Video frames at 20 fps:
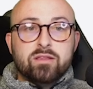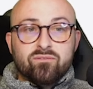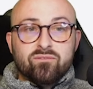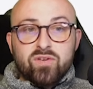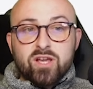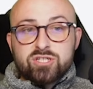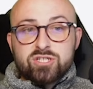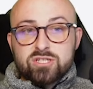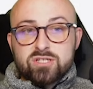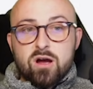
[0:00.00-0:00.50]
The
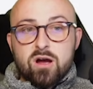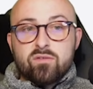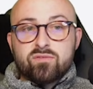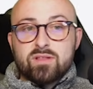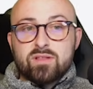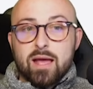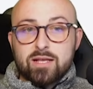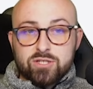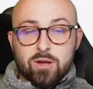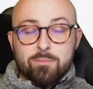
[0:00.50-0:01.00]
fixtures
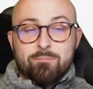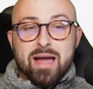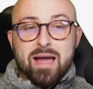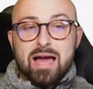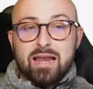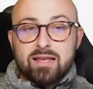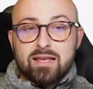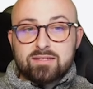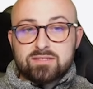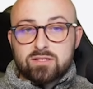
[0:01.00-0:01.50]
after that, so
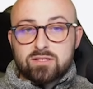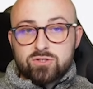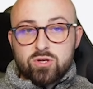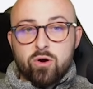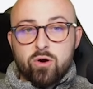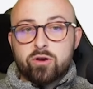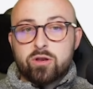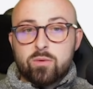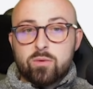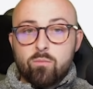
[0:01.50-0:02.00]
Palace,
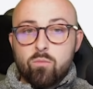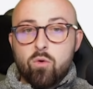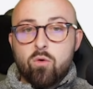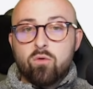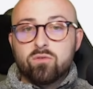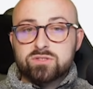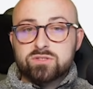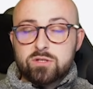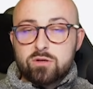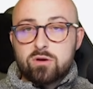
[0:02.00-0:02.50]
Tottenham,
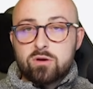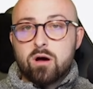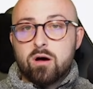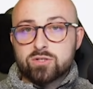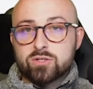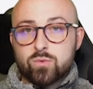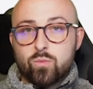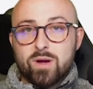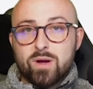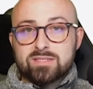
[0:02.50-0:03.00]
Wolves,
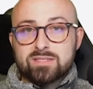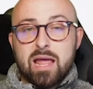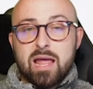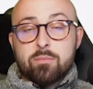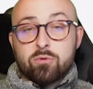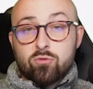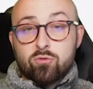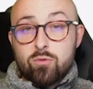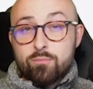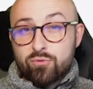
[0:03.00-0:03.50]
Newcastle, West
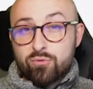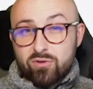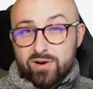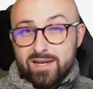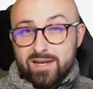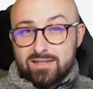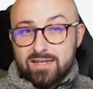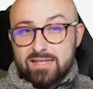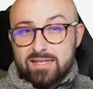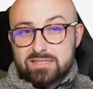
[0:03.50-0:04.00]
Ham are all
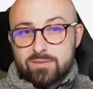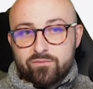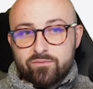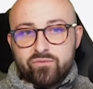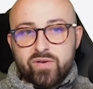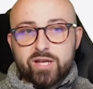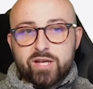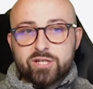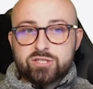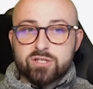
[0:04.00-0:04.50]
pretty
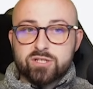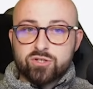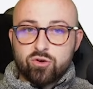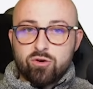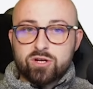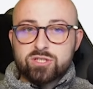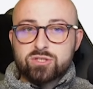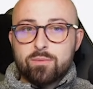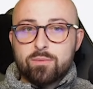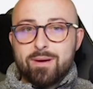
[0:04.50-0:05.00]
decent fixtures.
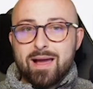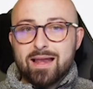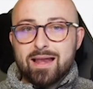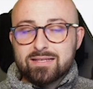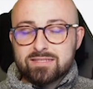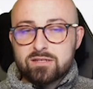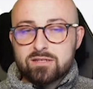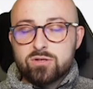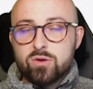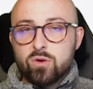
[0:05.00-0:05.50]
Crystal
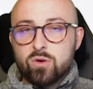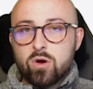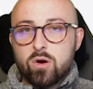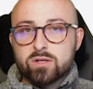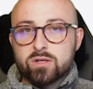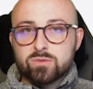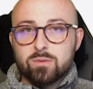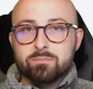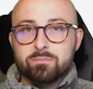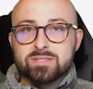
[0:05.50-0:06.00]
Palace and
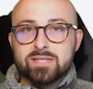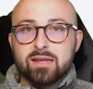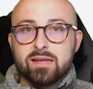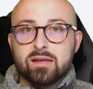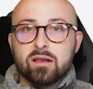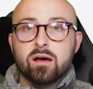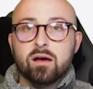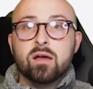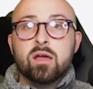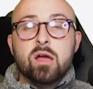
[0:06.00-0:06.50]
Newcastle in
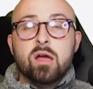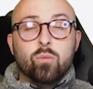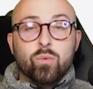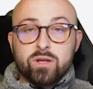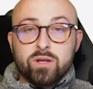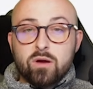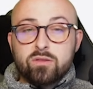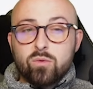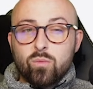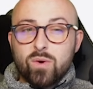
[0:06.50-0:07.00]
particular.
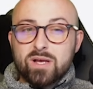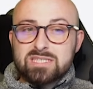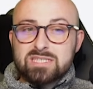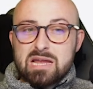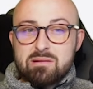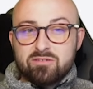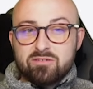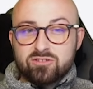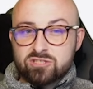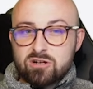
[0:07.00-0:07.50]
We know that
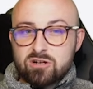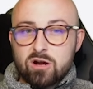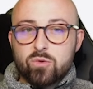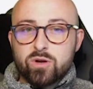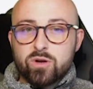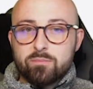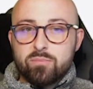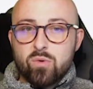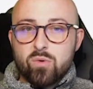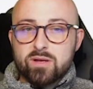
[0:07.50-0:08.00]
West Ham have
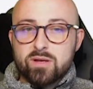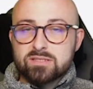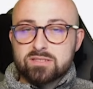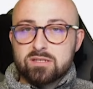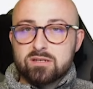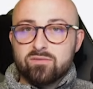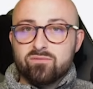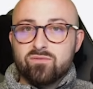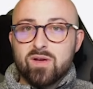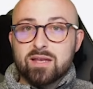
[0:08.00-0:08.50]
struggled at points
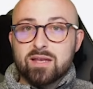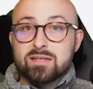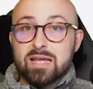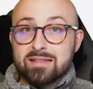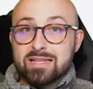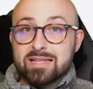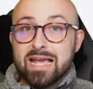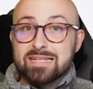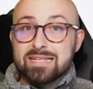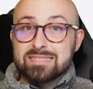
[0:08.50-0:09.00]
to defend,
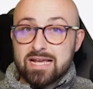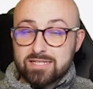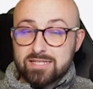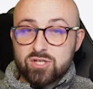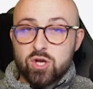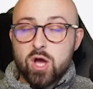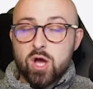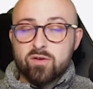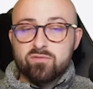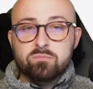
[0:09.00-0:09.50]
and that is
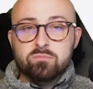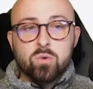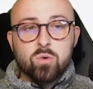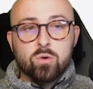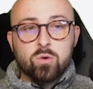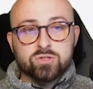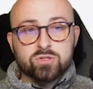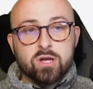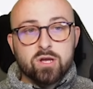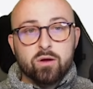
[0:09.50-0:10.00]
at Turf
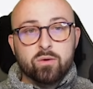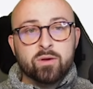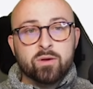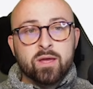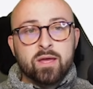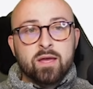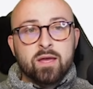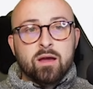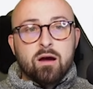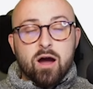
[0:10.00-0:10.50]
Moor. So
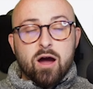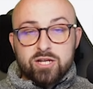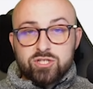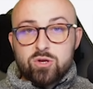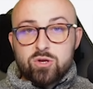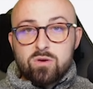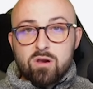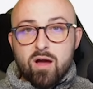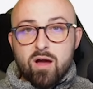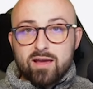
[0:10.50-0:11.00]
I
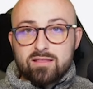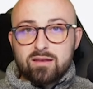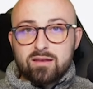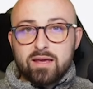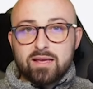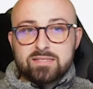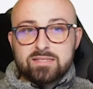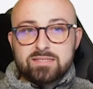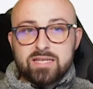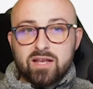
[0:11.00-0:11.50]
do like the
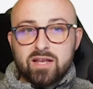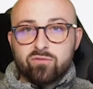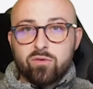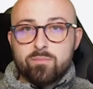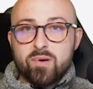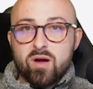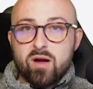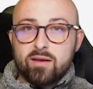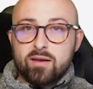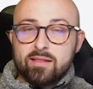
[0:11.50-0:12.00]
next 6
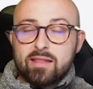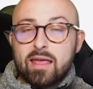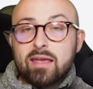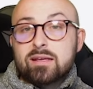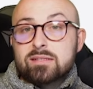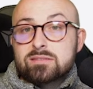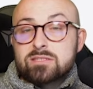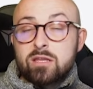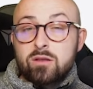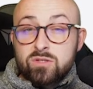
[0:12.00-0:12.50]
for Burnley, and they
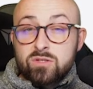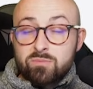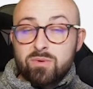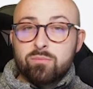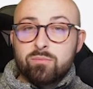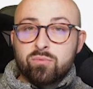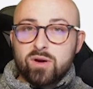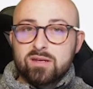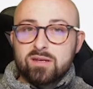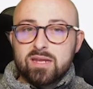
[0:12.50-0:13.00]
continue to
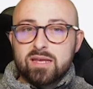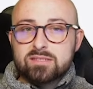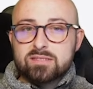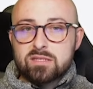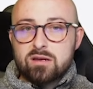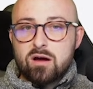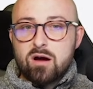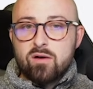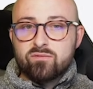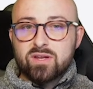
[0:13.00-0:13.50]
be pretty
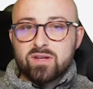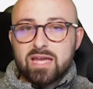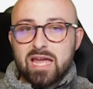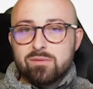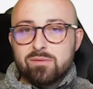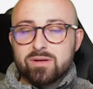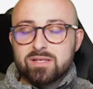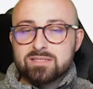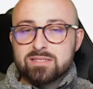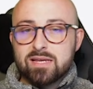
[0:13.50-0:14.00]
decent after
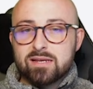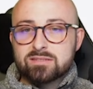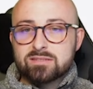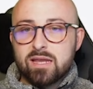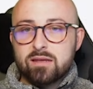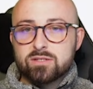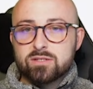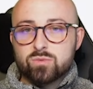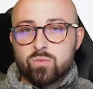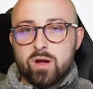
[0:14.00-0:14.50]
game week
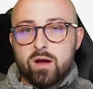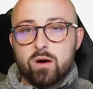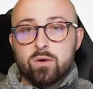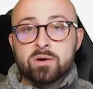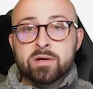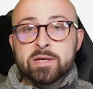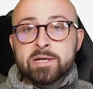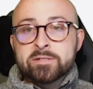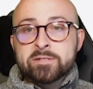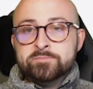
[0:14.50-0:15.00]
16 as
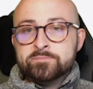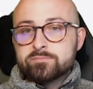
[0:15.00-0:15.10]
well.